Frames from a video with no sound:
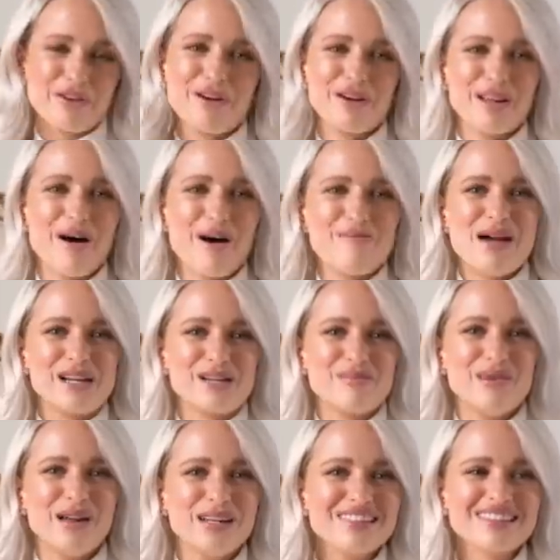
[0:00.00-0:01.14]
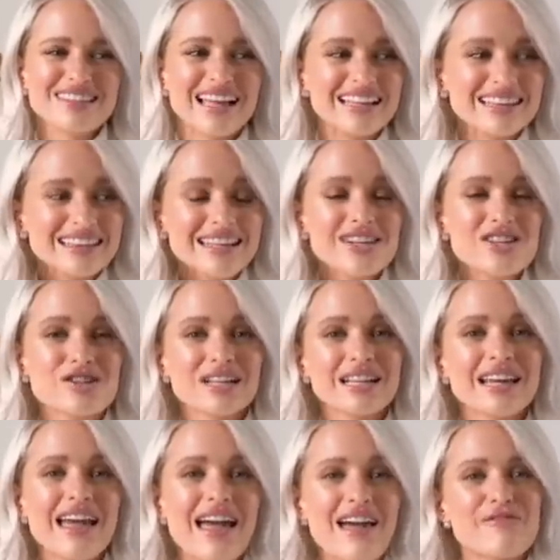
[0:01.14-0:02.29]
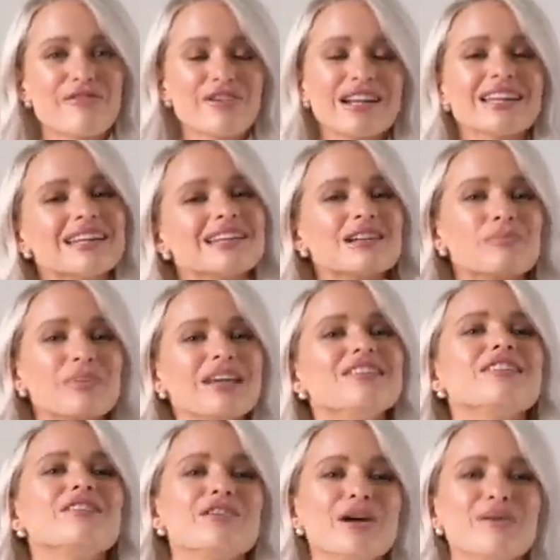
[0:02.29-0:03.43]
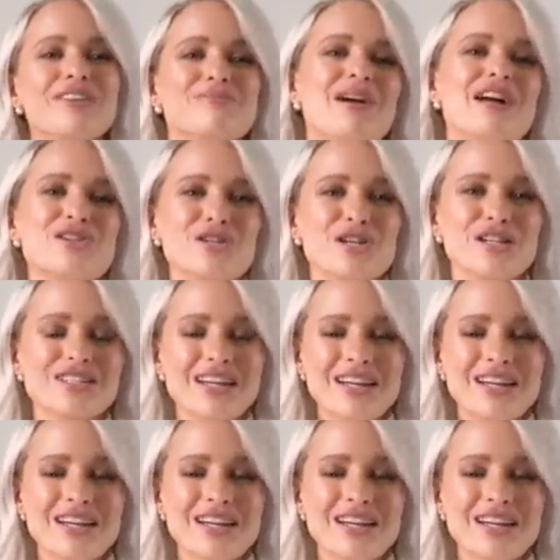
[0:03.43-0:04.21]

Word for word: there are a lot of measurements. Like literally every little piece of you is measured.